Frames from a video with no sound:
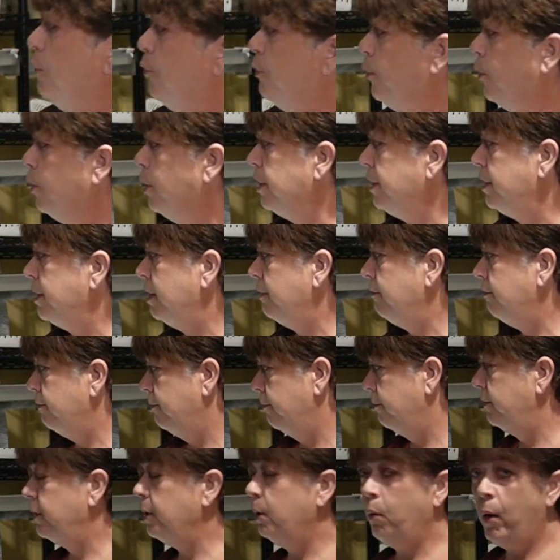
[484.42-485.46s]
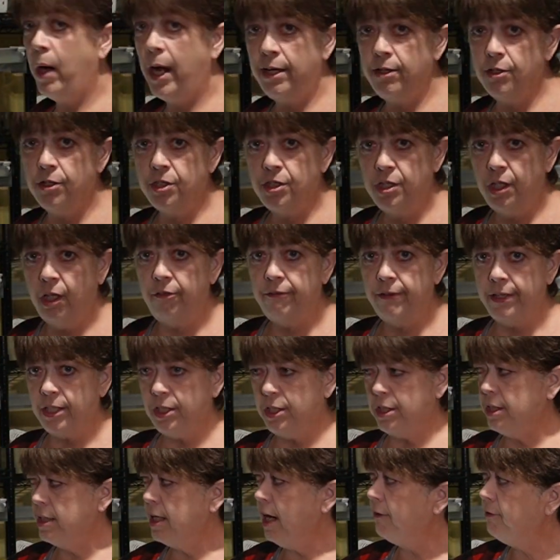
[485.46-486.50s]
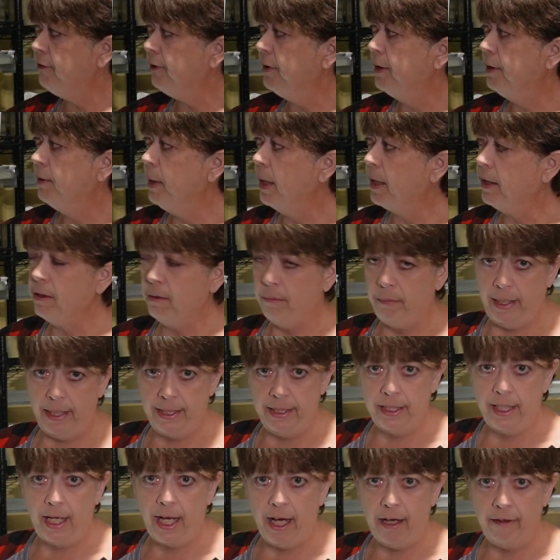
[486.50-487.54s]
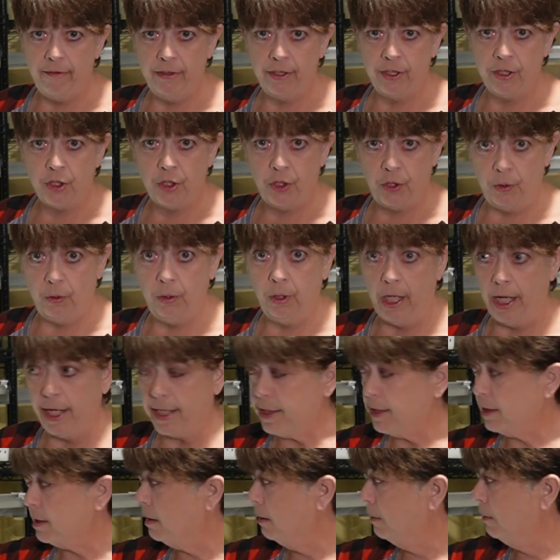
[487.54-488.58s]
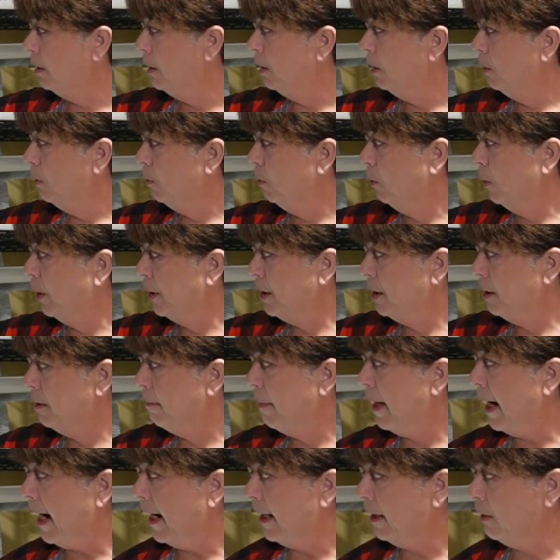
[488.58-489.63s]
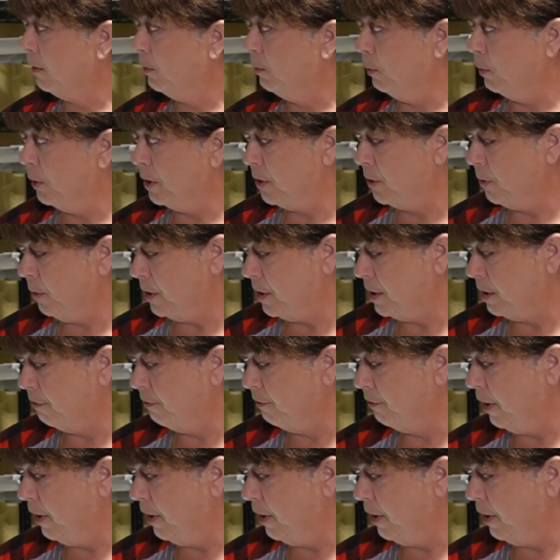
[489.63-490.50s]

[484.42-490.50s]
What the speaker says: For the wider shelf, I definitely recommend having 2 lights, one in the back, one towards the